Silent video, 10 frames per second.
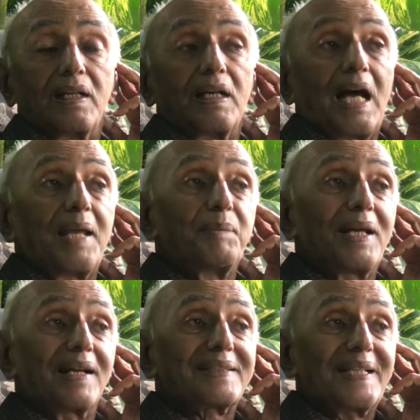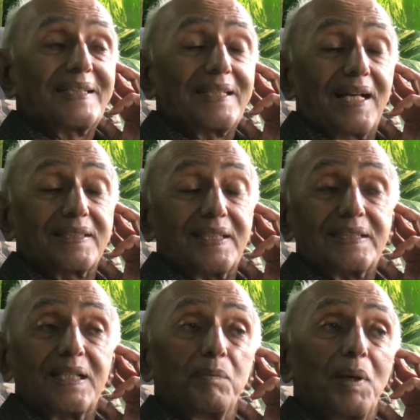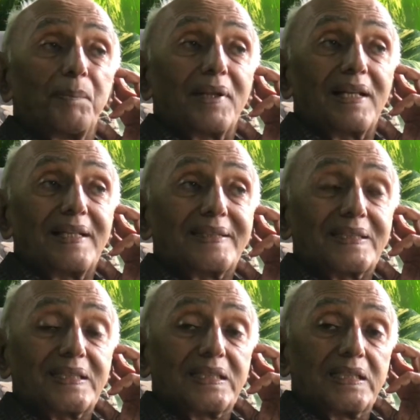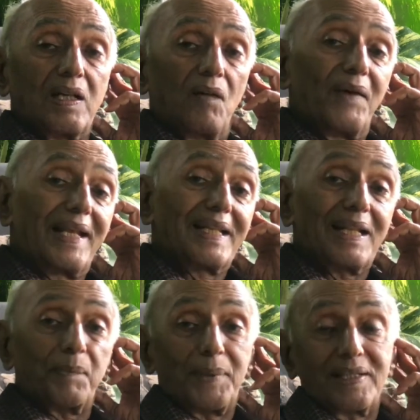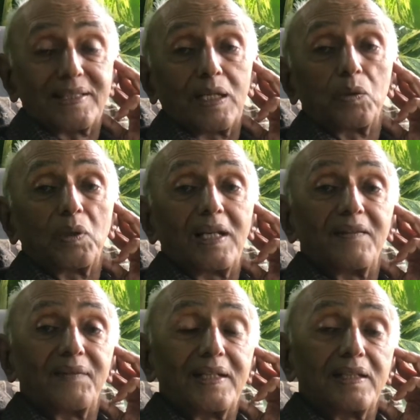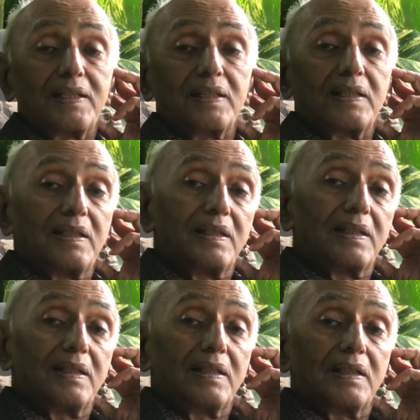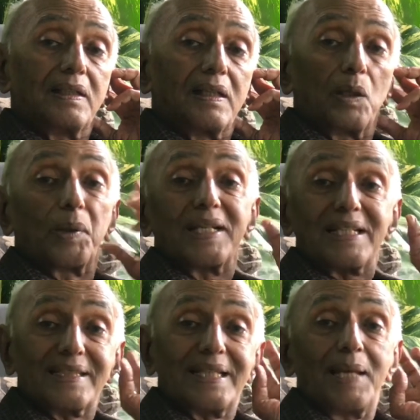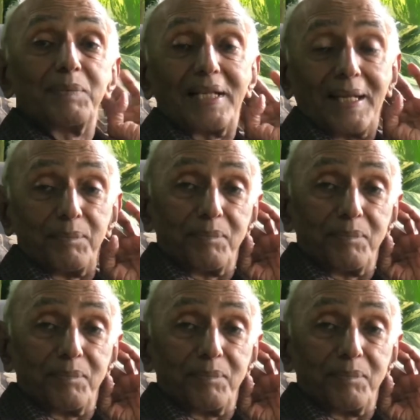I may access the memories of another person who lived during the same time.